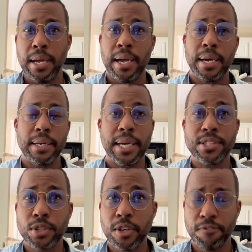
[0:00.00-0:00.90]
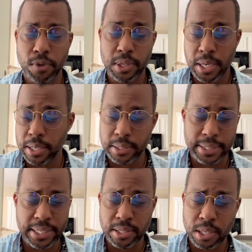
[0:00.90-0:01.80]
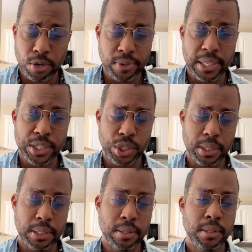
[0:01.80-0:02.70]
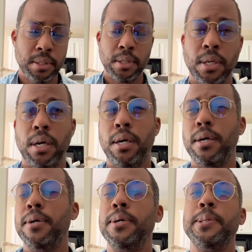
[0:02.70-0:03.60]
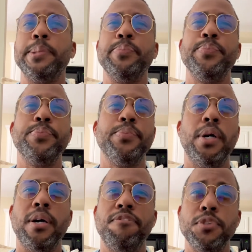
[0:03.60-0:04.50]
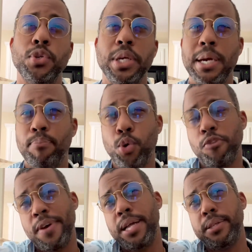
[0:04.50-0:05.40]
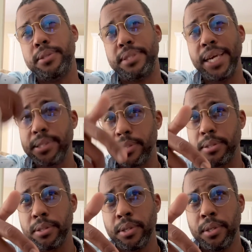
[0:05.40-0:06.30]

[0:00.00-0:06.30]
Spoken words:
And that's good for data correlation, so you can profile data.